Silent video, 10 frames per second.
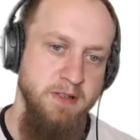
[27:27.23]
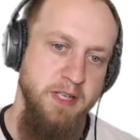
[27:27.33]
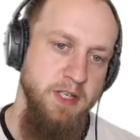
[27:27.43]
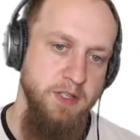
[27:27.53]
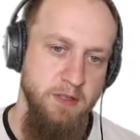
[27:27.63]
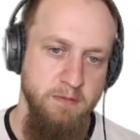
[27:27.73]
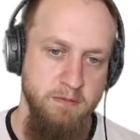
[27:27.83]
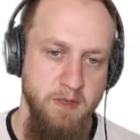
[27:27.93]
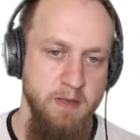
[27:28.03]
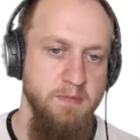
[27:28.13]
engine
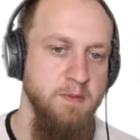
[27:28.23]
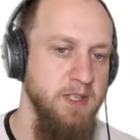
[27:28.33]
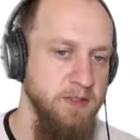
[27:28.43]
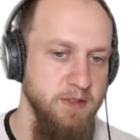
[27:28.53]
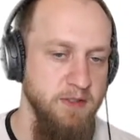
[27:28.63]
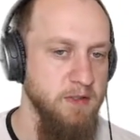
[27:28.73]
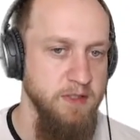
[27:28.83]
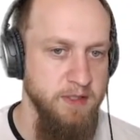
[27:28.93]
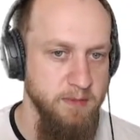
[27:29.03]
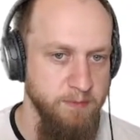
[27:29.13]
implements this concept.